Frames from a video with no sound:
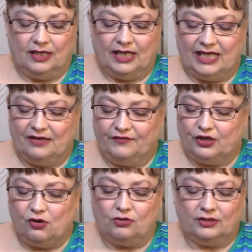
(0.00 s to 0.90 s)
And if you
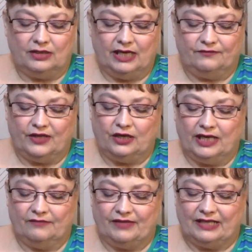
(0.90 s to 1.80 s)
don't, if there,
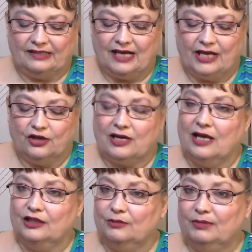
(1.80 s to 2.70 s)
if that's not your
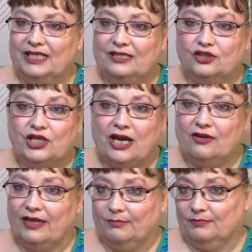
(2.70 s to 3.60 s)
color, please share
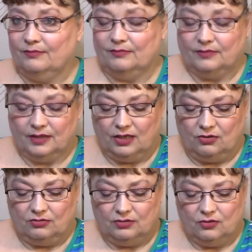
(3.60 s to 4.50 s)
them, you
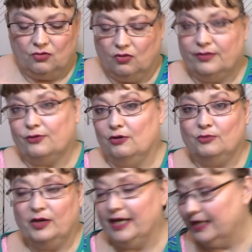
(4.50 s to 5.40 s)
know, or throw them
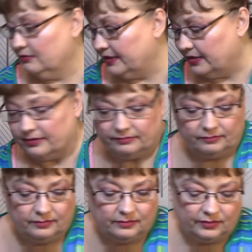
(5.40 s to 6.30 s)
away. I don't care.
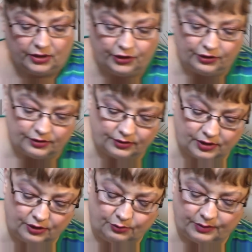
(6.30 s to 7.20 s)
They're yours
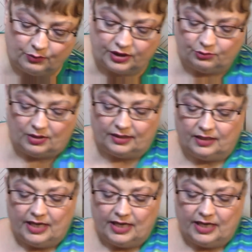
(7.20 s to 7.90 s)
to do with what you want.